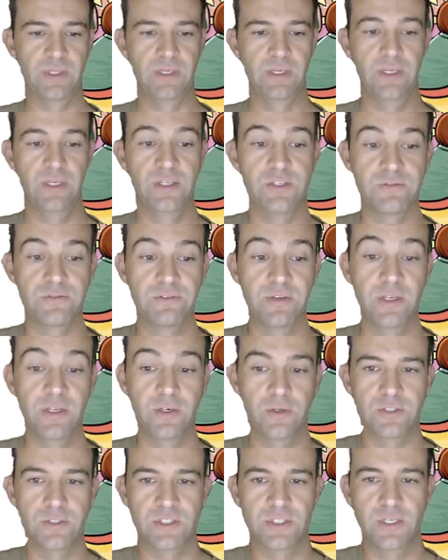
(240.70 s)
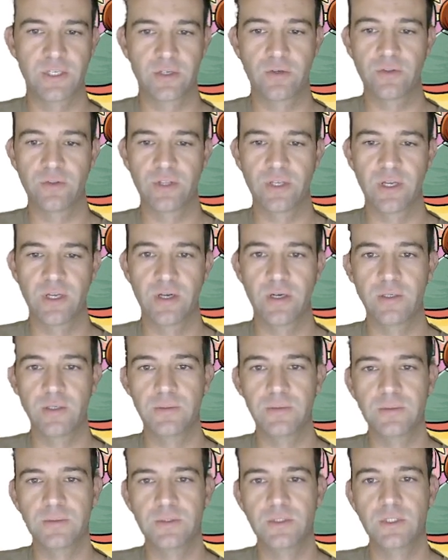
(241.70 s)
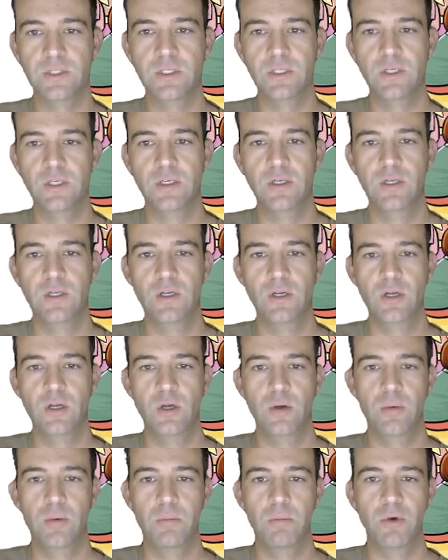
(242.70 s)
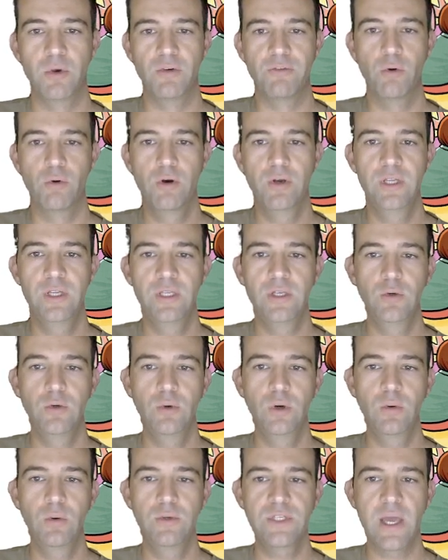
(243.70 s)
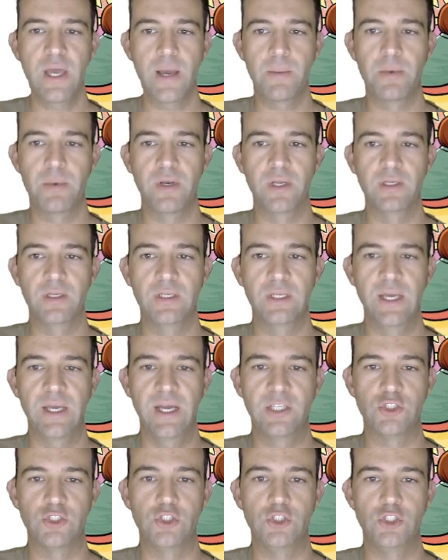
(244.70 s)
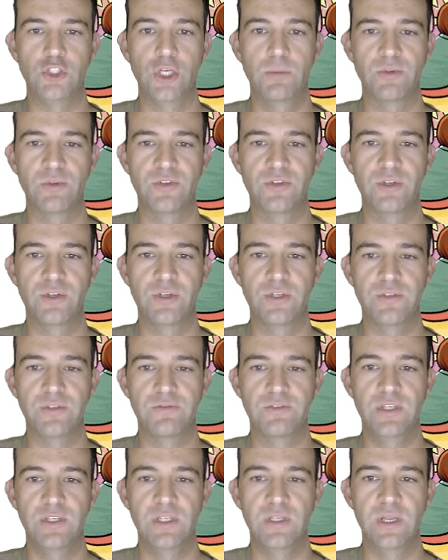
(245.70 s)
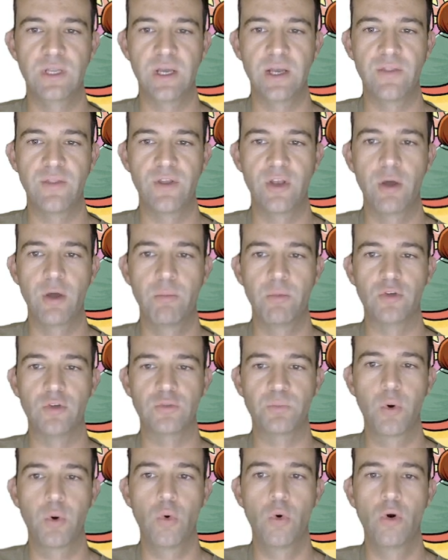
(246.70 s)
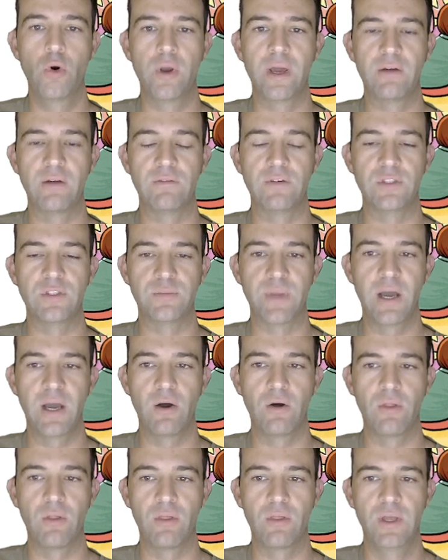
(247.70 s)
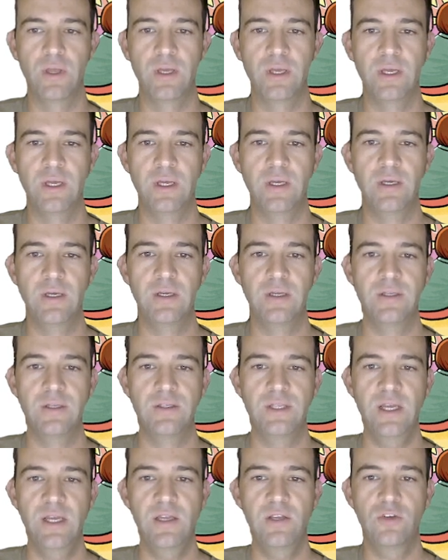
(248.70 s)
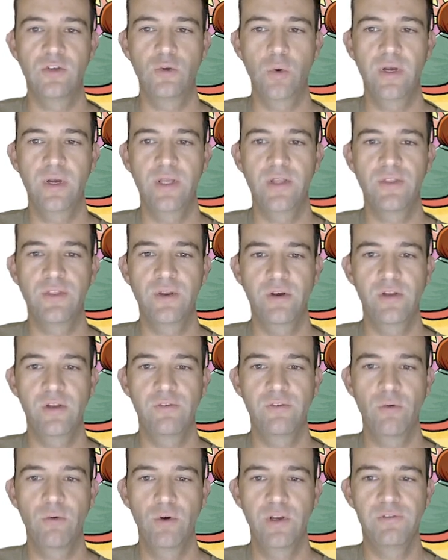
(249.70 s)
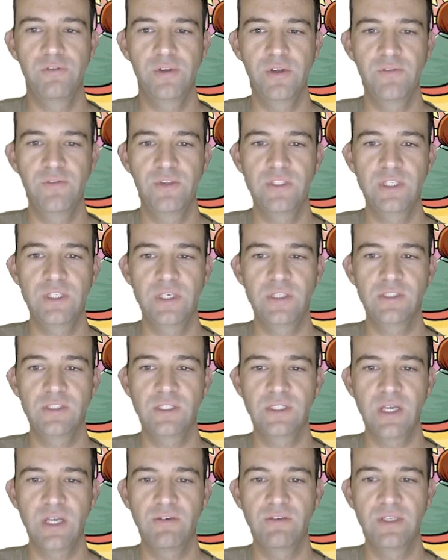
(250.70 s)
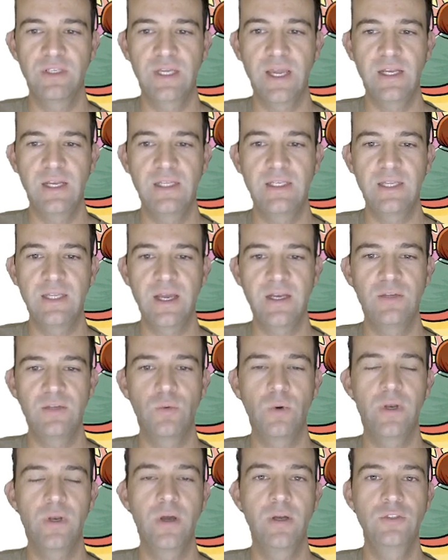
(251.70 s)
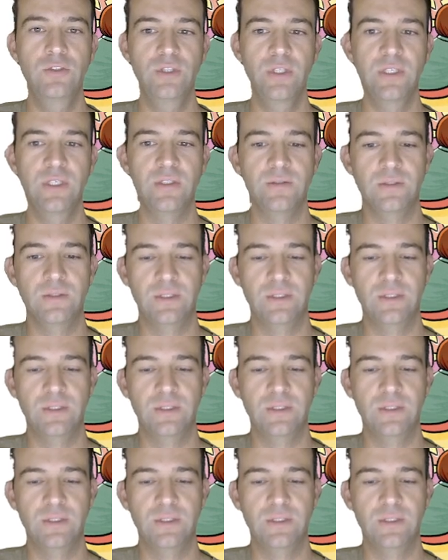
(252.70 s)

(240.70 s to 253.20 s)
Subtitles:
His fingers tickled the air. Before he knew what was happening, Dash jumped to his feet, and the numbers poured out of his mouth. 10, 20, 30, 40, 50, 60, 70, 80, 90, 100!